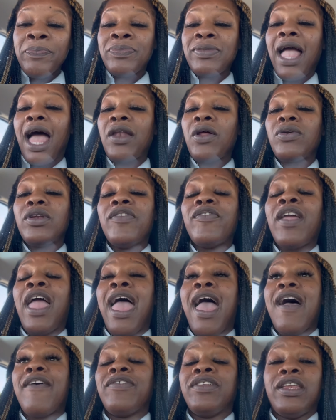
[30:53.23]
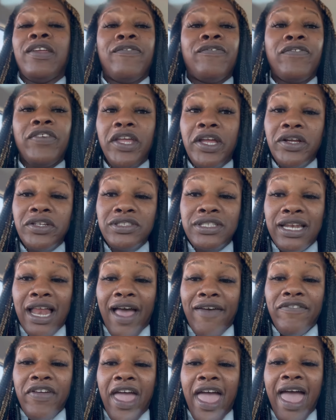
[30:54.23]
I don't even have any fears that
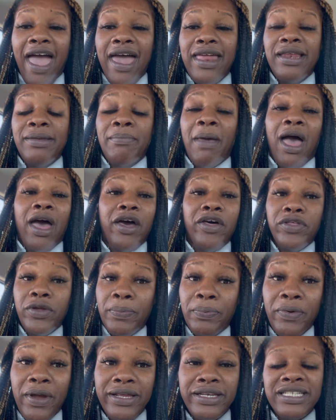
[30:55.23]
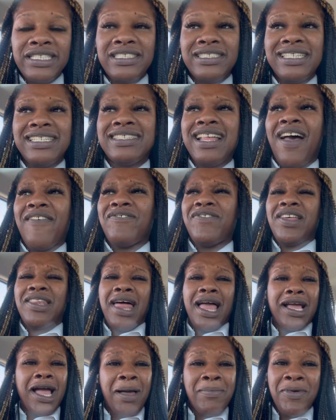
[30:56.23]
I've had in my other pregnancies. I feel
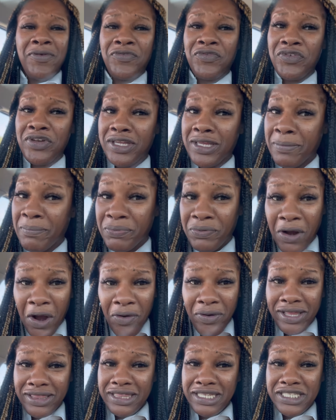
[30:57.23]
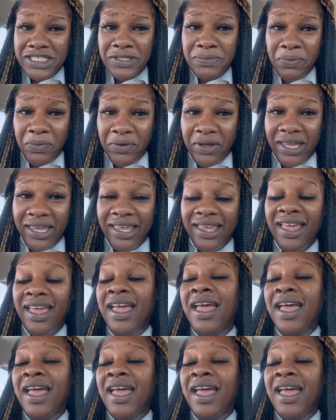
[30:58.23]
like I'm a freaking pro at this point.